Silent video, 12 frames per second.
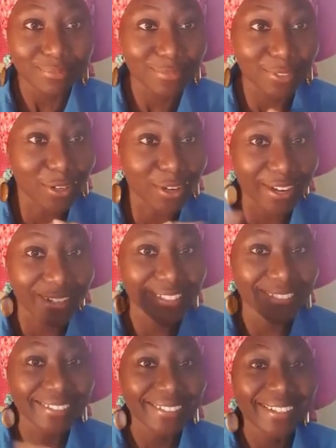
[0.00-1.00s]
All right.
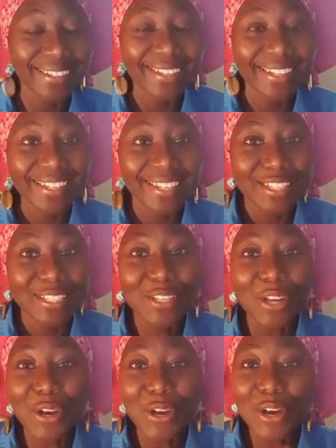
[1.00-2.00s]
So
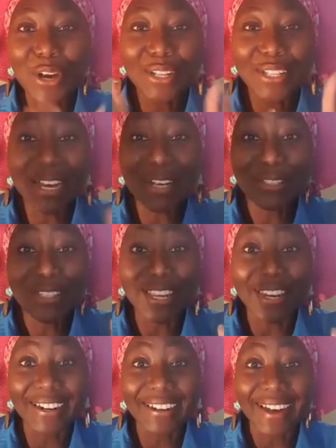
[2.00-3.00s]
all out
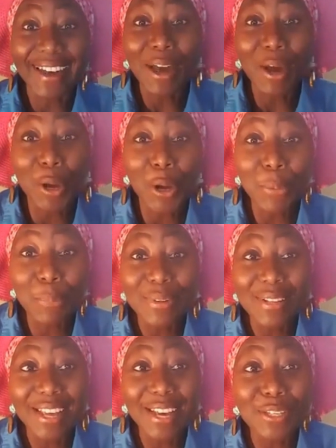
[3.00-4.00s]
there, I hope
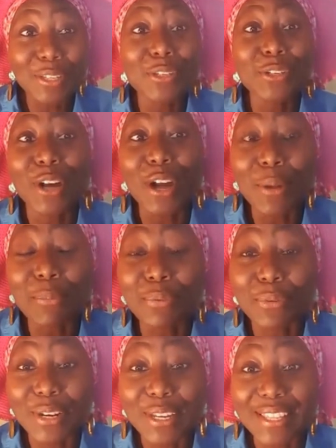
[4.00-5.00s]
that you are
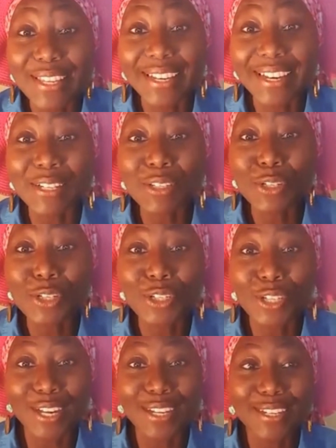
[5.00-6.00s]
breathing and you're
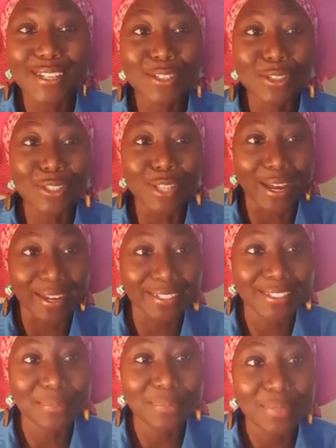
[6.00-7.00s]
shining your
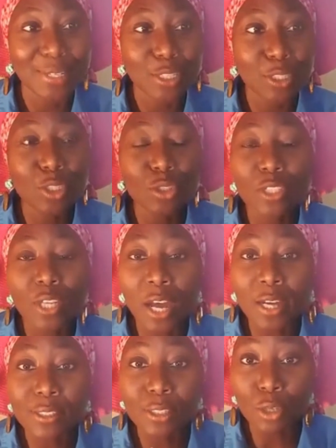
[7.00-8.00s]
light. Do
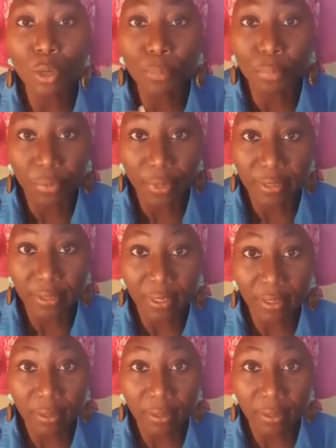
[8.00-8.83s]
not stop breathing.